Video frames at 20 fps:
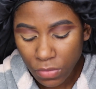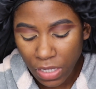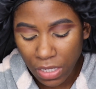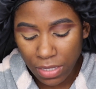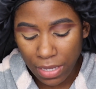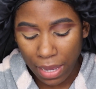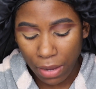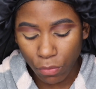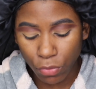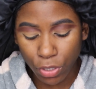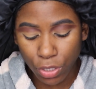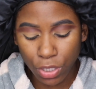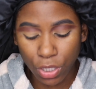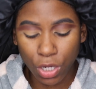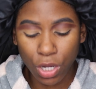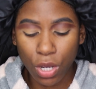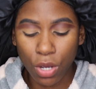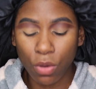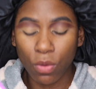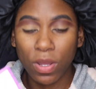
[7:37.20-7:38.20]
yeah, we're gonna
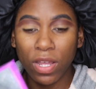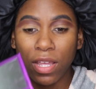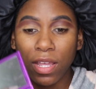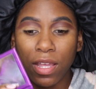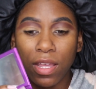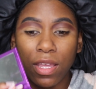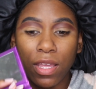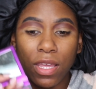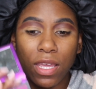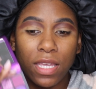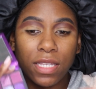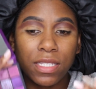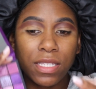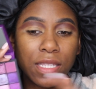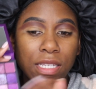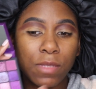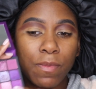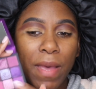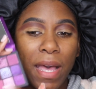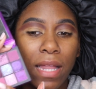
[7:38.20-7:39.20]
go into
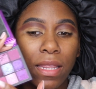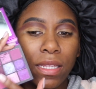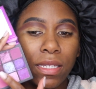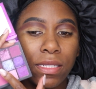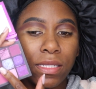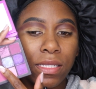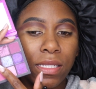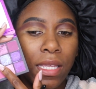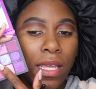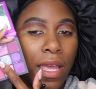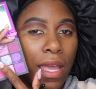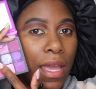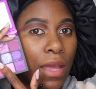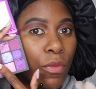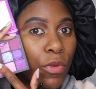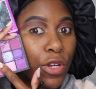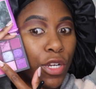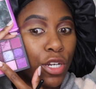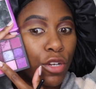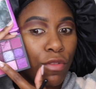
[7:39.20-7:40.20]
this palette and
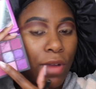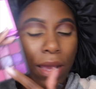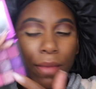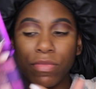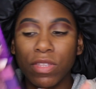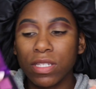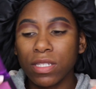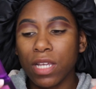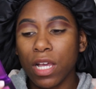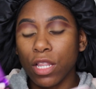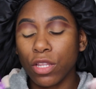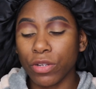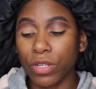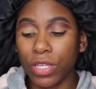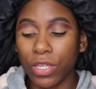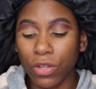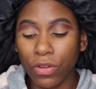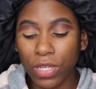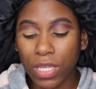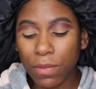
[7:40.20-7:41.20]
we're gonna grab this color
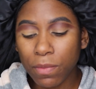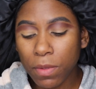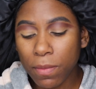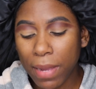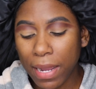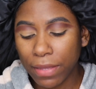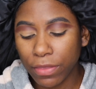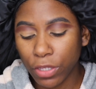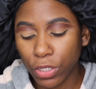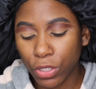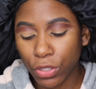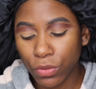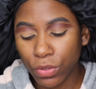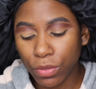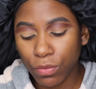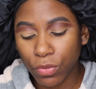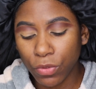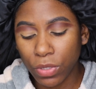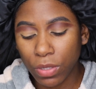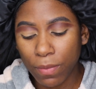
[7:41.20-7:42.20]
here. Keep in mind the
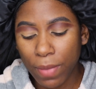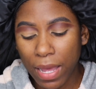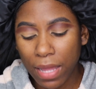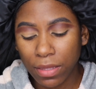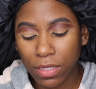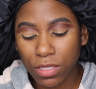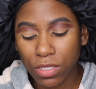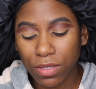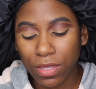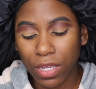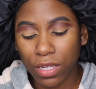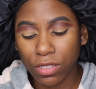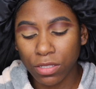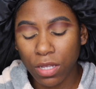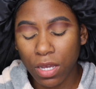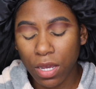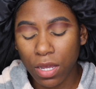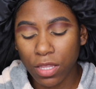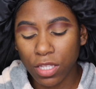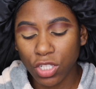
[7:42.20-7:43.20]
Huda Beauty palettes,
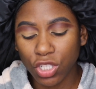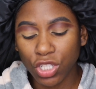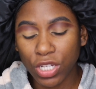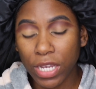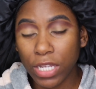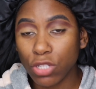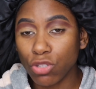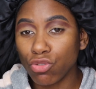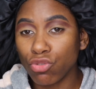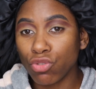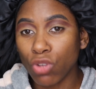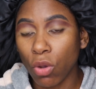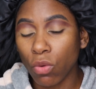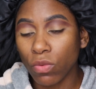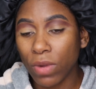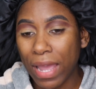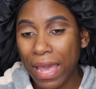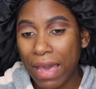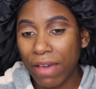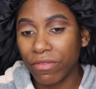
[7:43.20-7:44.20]
the shades
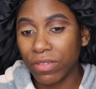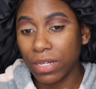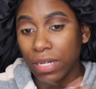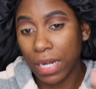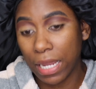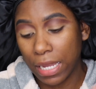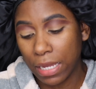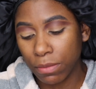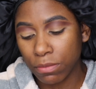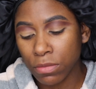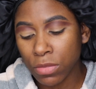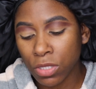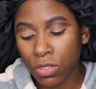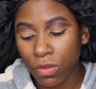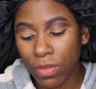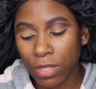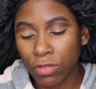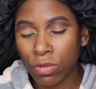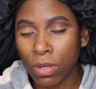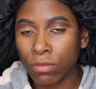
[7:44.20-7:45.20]
don't have names,
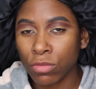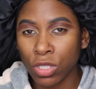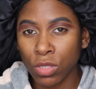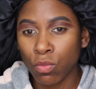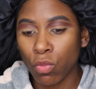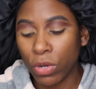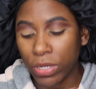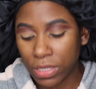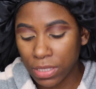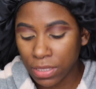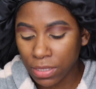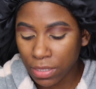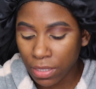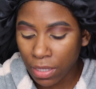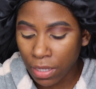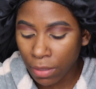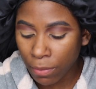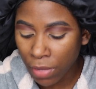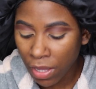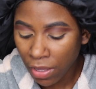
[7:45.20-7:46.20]
so that's why I'm just pointing to
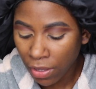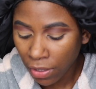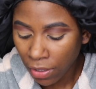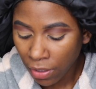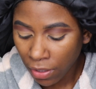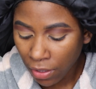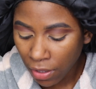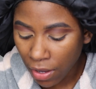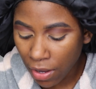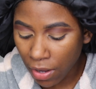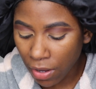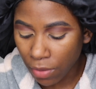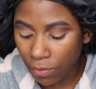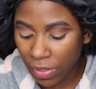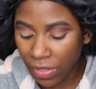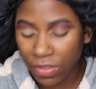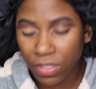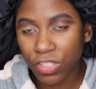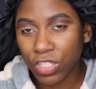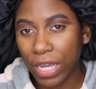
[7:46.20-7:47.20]
them.
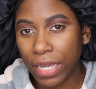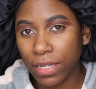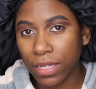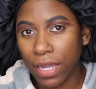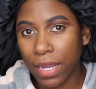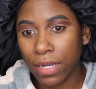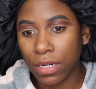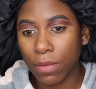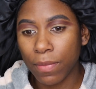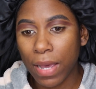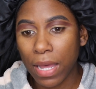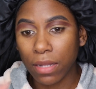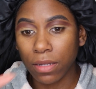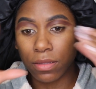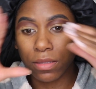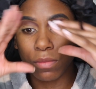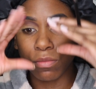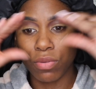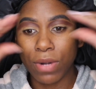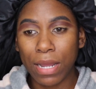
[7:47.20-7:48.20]
And the Jackie Aina
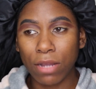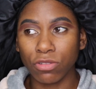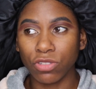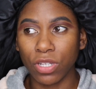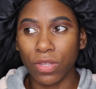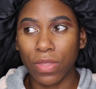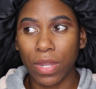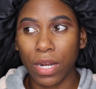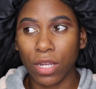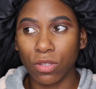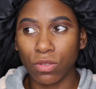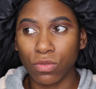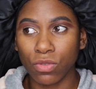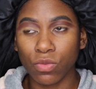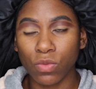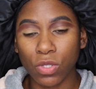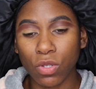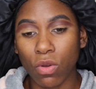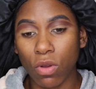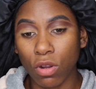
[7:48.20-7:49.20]
palette, the brown shade that I
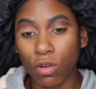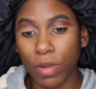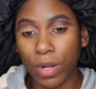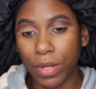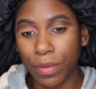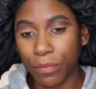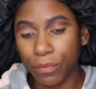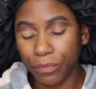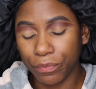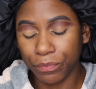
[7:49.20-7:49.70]
used was called Credit.